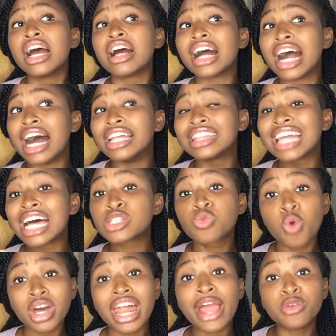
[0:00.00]
and that's
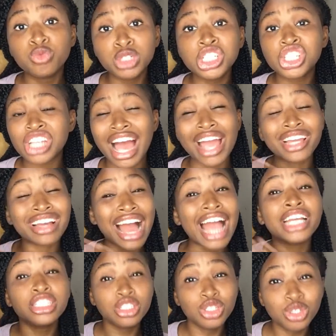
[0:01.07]
what I wish
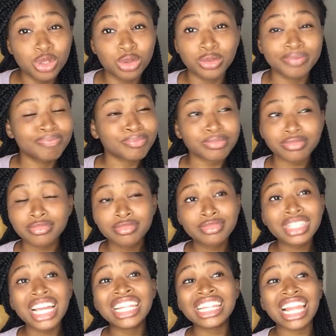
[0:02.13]
I knew.
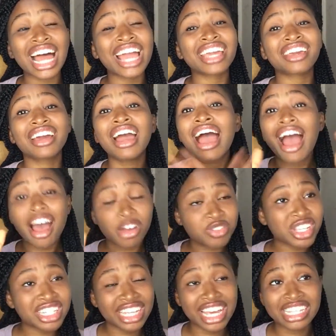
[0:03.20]
Like,
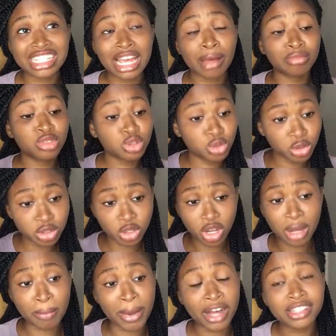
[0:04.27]
after the exam, don't talk
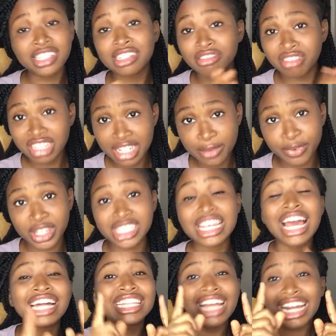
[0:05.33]
about it, leave it.
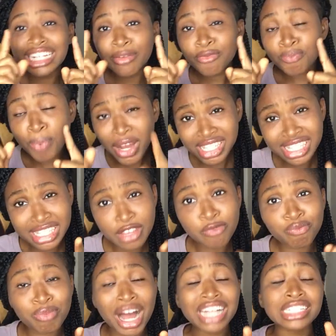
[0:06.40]
Then the
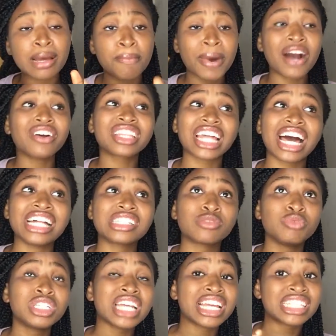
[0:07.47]
positive part about that,
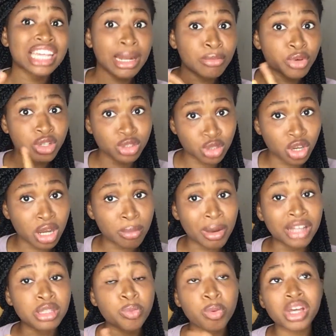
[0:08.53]
which I said I'm going to talk
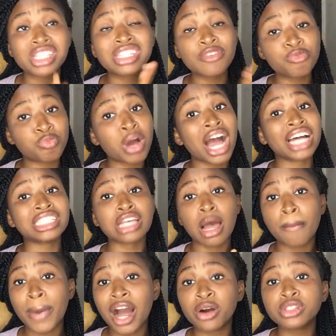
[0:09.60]
about, the positive part
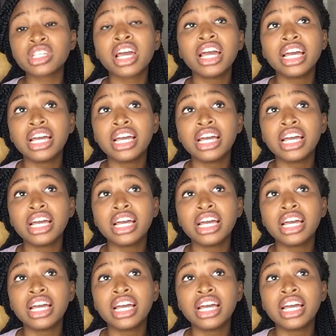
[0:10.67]
about